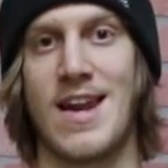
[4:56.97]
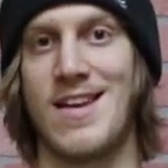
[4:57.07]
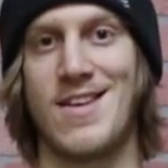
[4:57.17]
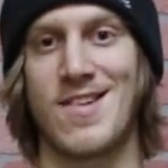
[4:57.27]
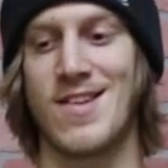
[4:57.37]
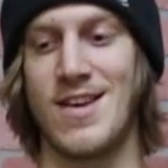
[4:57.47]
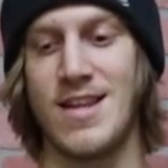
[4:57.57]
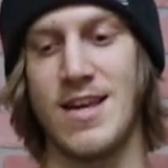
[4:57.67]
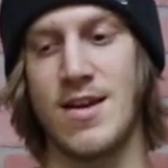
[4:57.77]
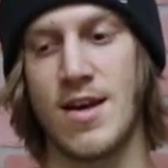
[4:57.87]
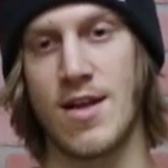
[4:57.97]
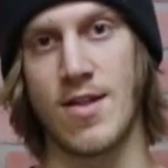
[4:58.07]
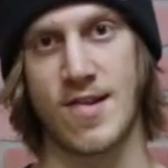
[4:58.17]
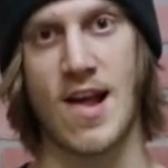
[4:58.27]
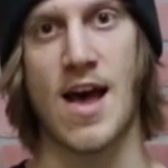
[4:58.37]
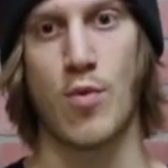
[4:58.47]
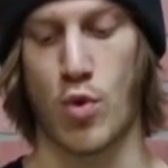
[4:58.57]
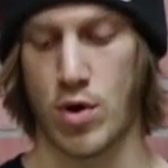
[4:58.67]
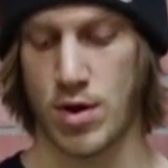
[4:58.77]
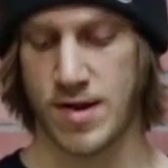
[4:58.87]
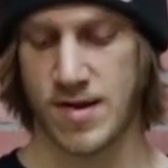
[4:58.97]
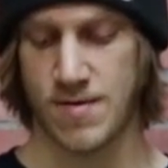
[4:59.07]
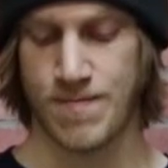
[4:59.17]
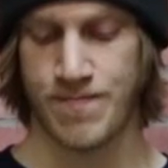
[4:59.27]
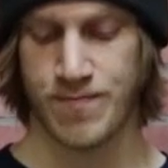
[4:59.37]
that it doesn't need the sidewalls.